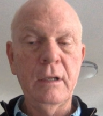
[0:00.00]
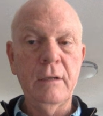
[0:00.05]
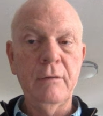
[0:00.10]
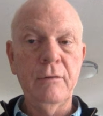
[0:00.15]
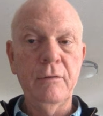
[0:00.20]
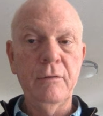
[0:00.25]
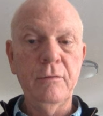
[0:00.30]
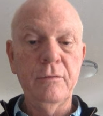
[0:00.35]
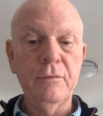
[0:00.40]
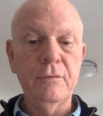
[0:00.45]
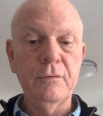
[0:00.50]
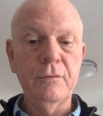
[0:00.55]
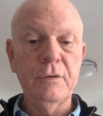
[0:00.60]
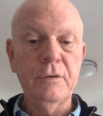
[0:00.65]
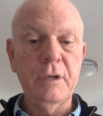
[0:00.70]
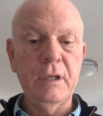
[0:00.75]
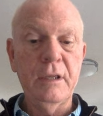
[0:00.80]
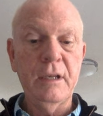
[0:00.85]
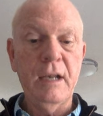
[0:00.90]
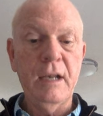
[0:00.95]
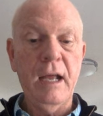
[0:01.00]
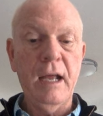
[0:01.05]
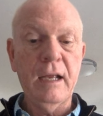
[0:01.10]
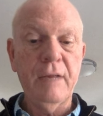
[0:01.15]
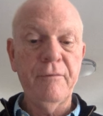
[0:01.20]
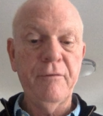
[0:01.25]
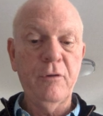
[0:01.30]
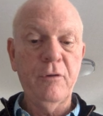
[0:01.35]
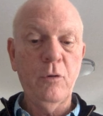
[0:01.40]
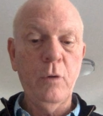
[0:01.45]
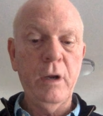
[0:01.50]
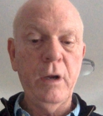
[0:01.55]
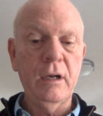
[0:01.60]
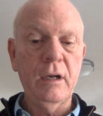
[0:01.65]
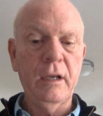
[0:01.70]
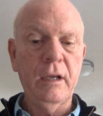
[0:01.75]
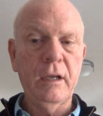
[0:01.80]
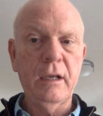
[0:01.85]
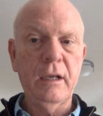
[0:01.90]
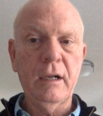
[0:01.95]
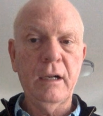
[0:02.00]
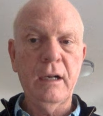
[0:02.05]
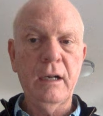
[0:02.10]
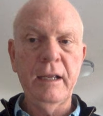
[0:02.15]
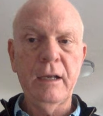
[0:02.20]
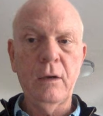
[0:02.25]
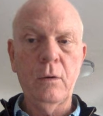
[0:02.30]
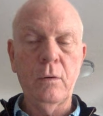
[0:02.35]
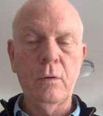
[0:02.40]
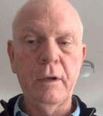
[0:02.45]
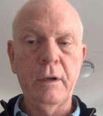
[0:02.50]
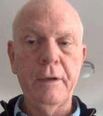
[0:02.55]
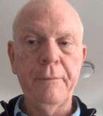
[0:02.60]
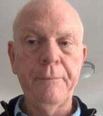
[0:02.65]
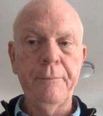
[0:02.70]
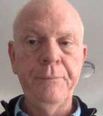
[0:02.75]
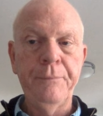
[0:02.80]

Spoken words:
you see that I can quickly click on it,